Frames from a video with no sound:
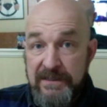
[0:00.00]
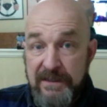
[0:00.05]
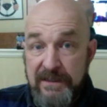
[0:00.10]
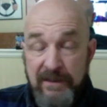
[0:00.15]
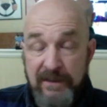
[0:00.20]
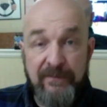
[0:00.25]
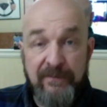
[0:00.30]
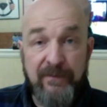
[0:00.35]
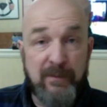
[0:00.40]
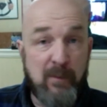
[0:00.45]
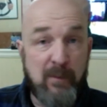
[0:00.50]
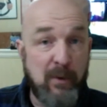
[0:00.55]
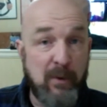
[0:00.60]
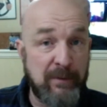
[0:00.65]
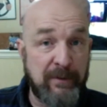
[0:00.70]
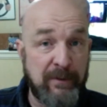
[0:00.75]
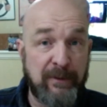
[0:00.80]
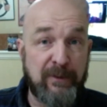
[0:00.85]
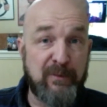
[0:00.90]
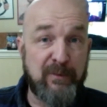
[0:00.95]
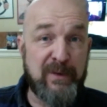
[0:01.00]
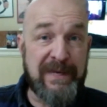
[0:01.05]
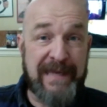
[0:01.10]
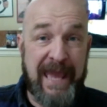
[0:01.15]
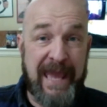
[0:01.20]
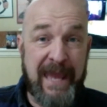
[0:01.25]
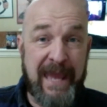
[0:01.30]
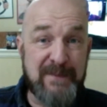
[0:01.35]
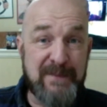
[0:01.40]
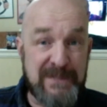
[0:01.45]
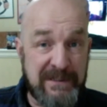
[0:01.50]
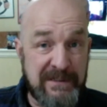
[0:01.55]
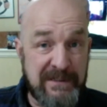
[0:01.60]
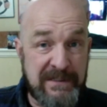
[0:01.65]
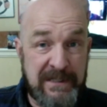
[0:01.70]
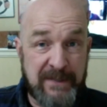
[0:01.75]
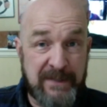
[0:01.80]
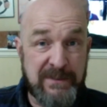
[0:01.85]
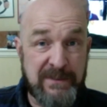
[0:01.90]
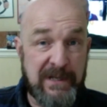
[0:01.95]
for more than 3 games, it
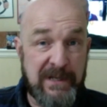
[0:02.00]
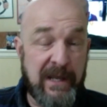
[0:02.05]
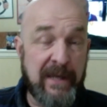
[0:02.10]
seems like.